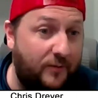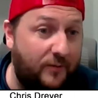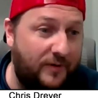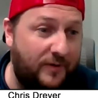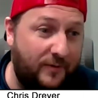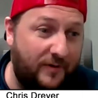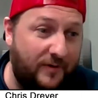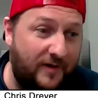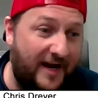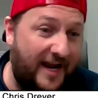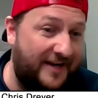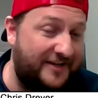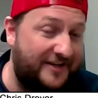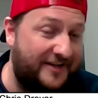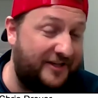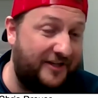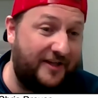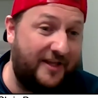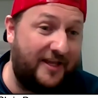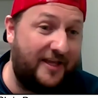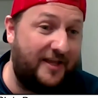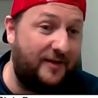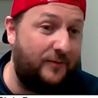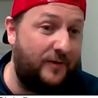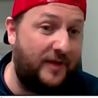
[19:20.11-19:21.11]
We were
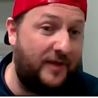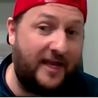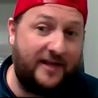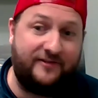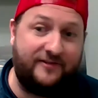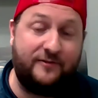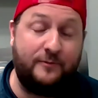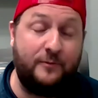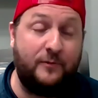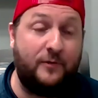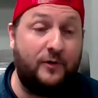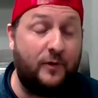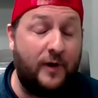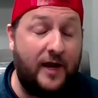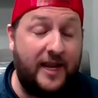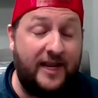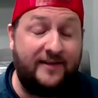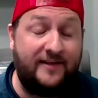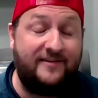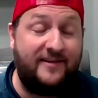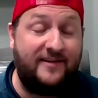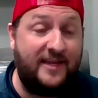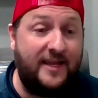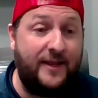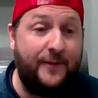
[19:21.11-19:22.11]
actually we had some
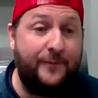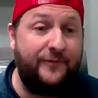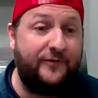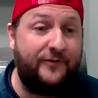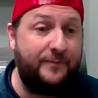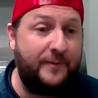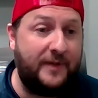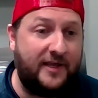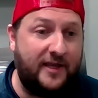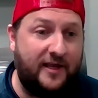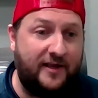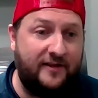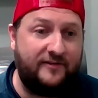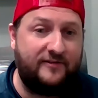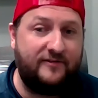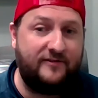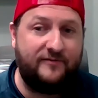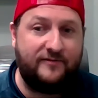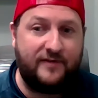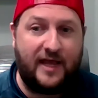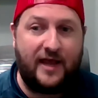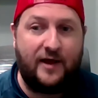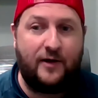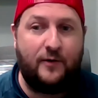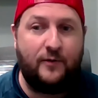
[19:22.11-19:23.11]
great teams because of
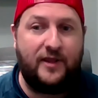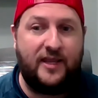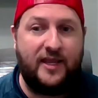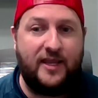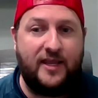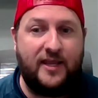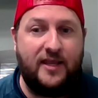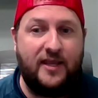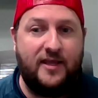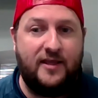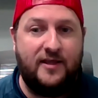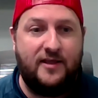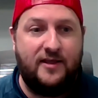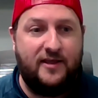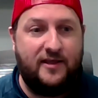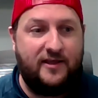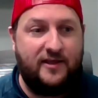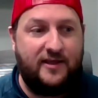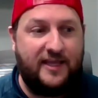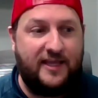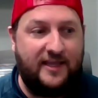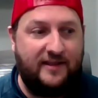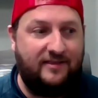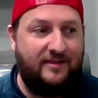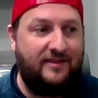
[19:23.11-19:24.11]
how he
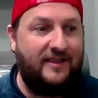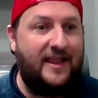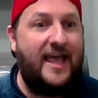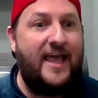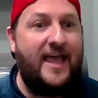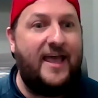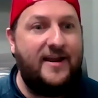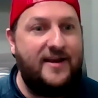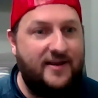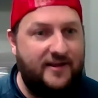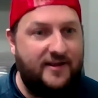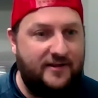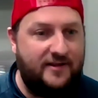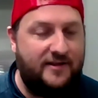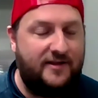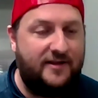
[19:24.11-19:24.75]
he led.